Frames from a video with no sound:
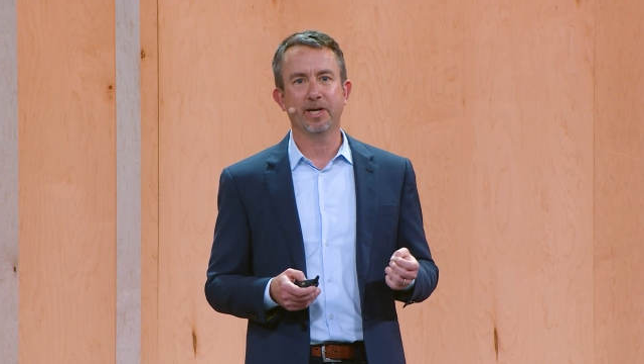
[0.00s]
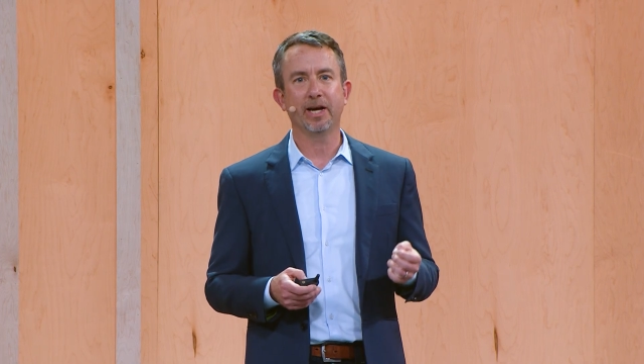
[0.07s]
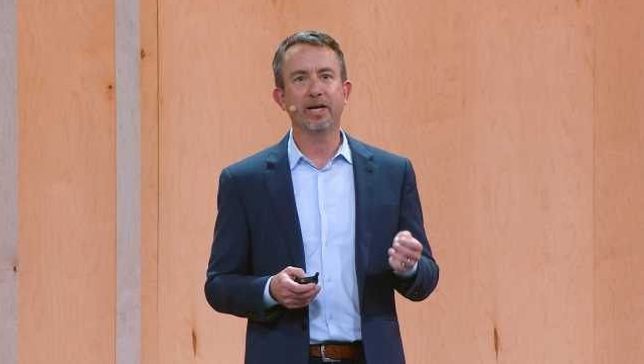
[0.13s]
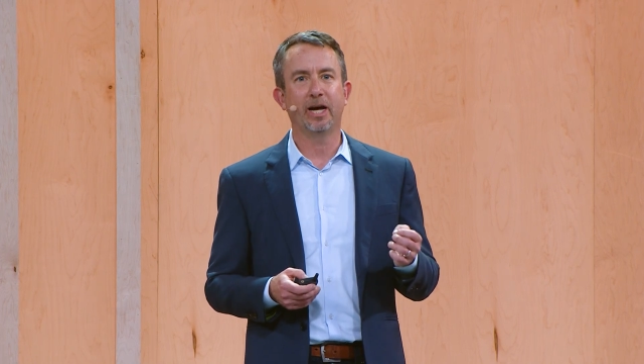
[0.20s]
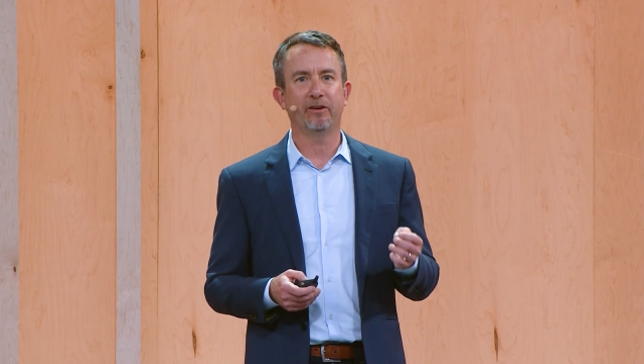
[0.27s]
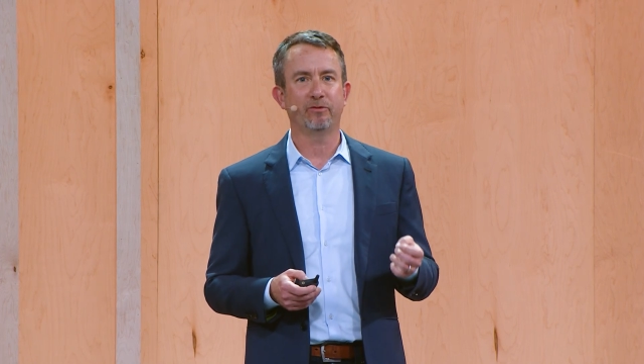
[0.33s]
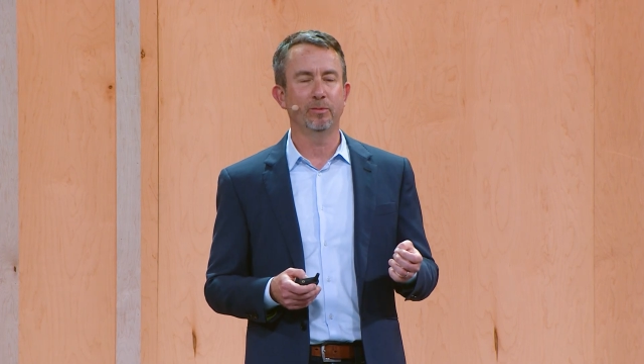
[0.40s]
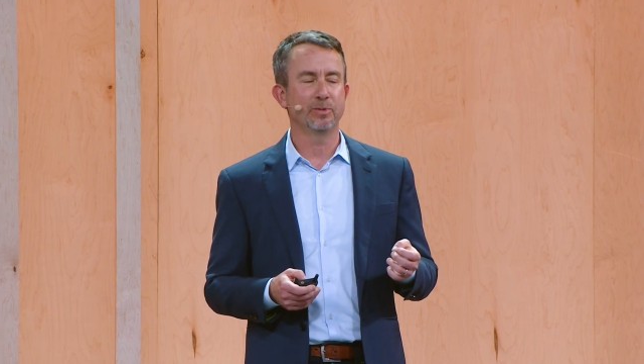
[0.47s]
I
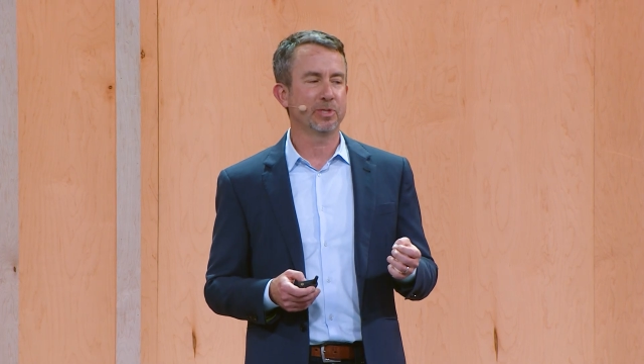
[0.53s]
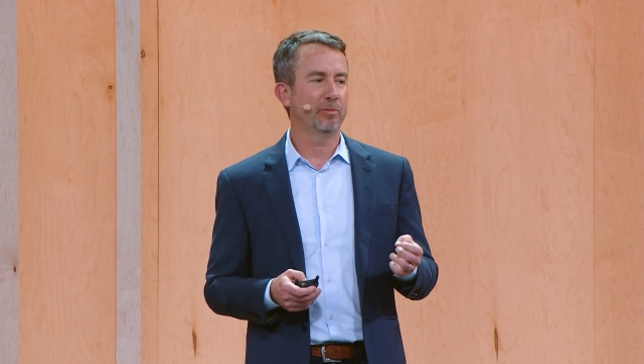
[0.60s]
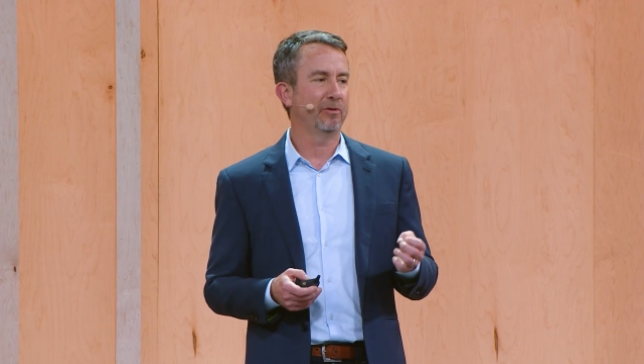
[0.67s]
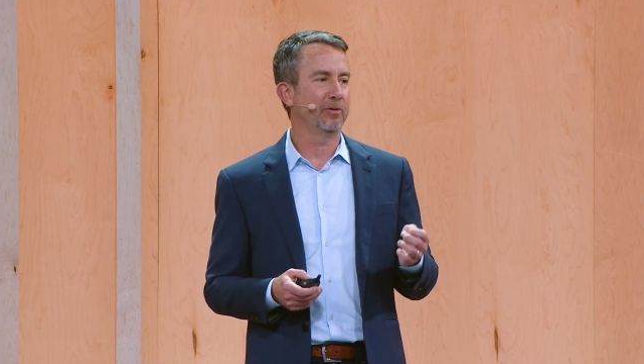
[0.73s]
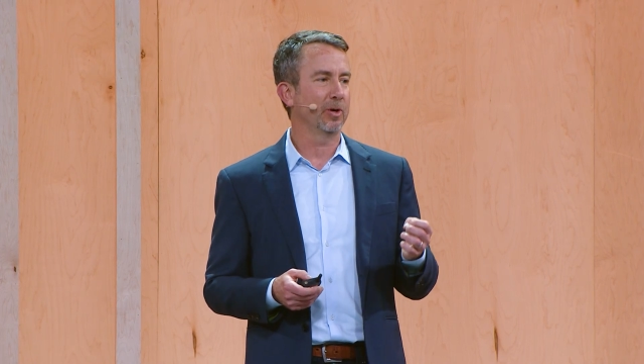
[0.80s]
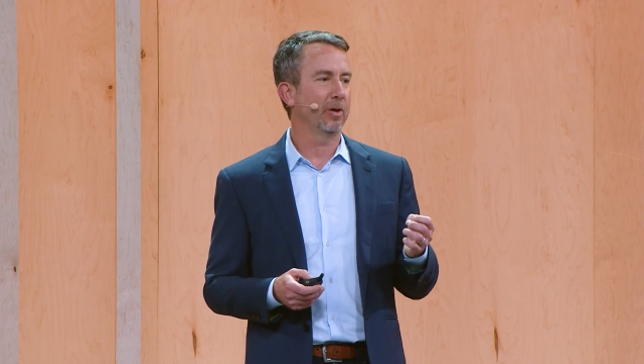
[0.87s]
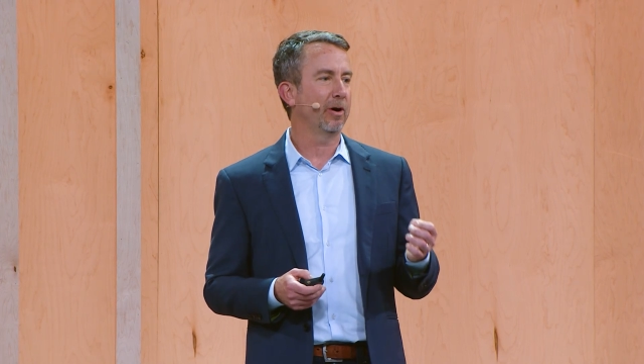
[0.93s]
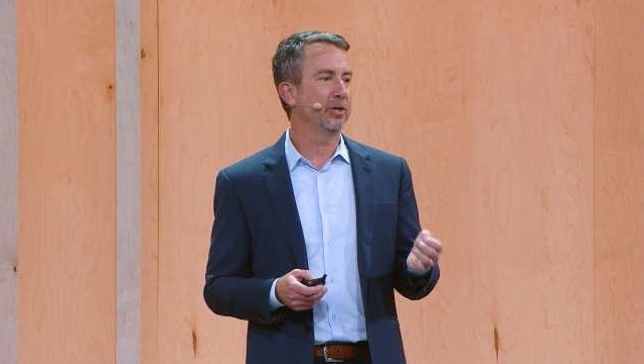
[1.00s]
got from some
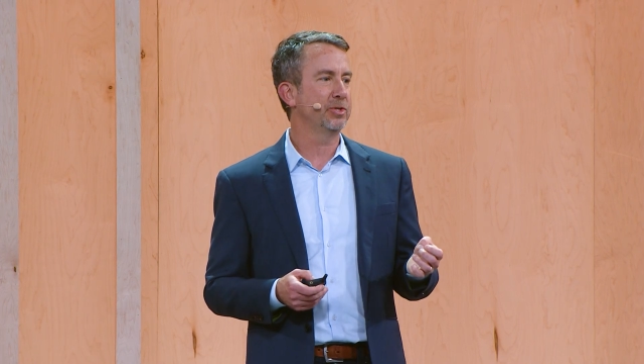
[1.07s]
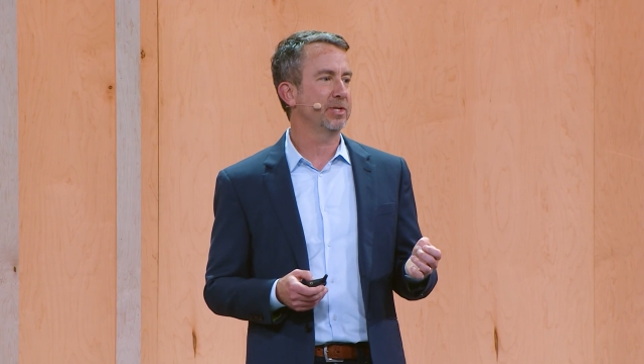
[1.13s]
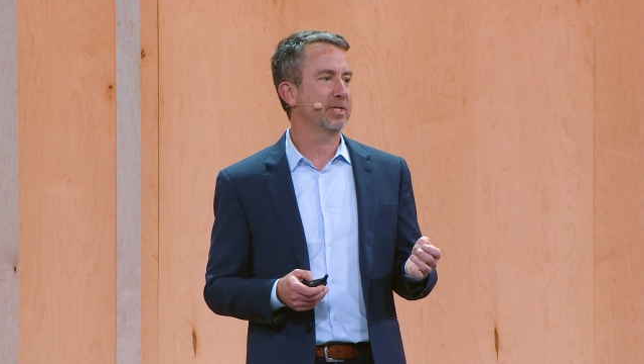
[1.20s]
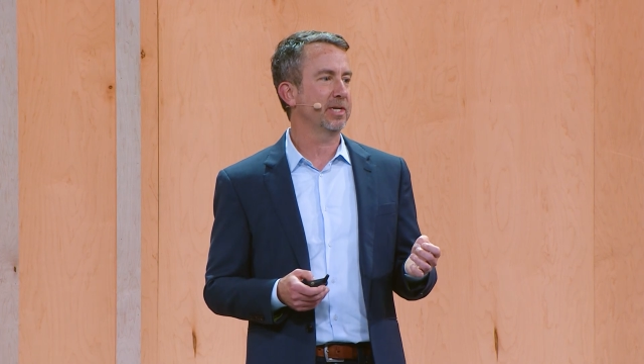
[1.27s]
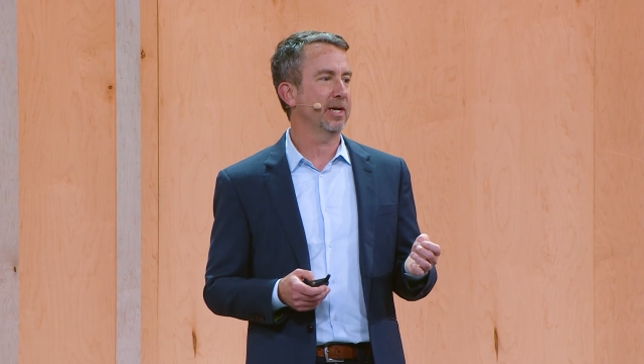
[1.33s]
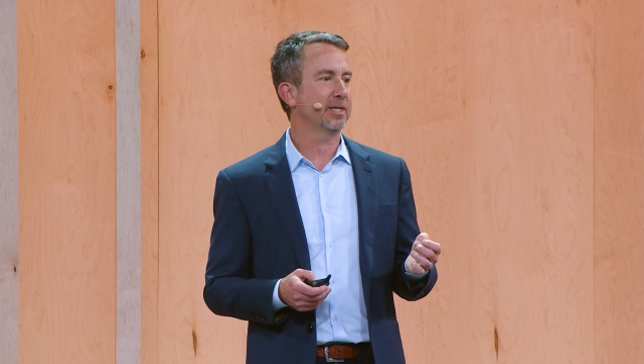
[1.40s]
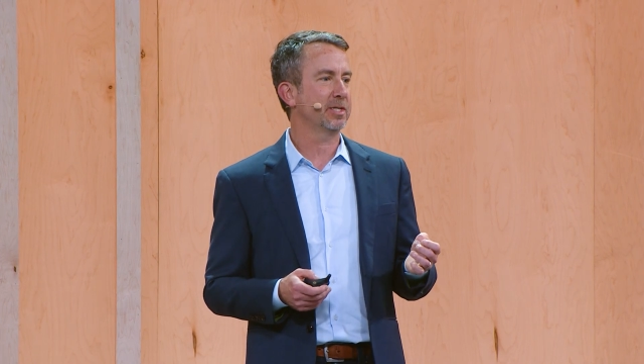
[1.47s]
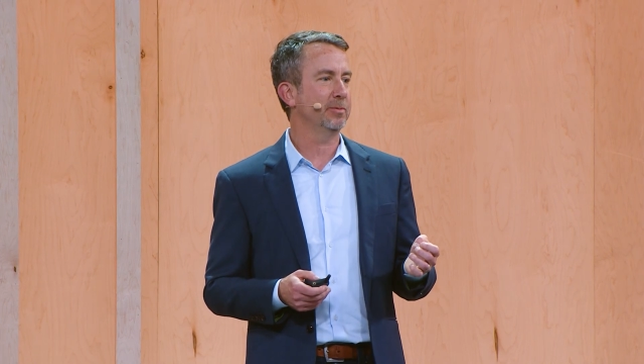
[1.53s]
of our largest
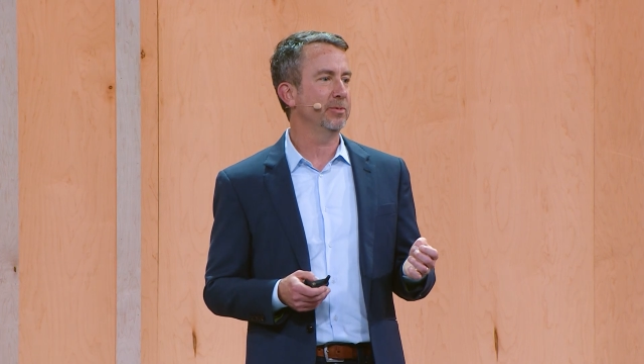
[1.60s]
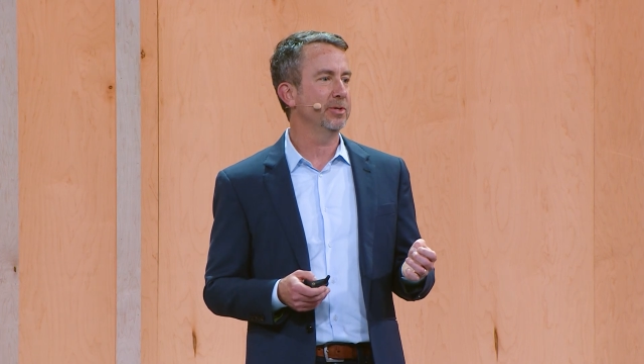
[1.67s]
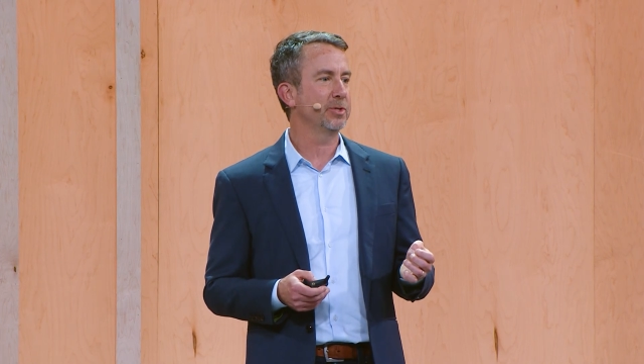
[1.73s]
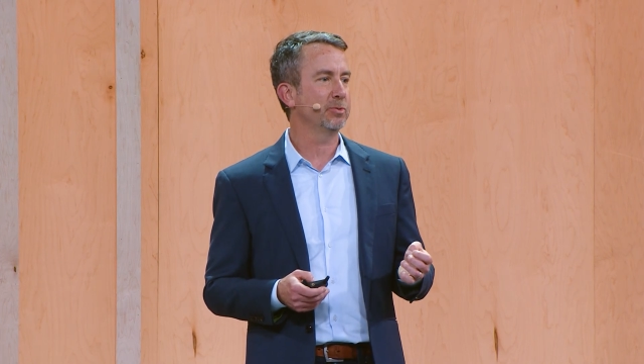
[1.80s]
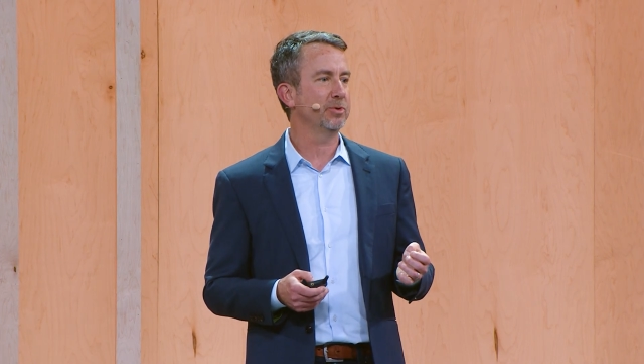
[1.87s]
customers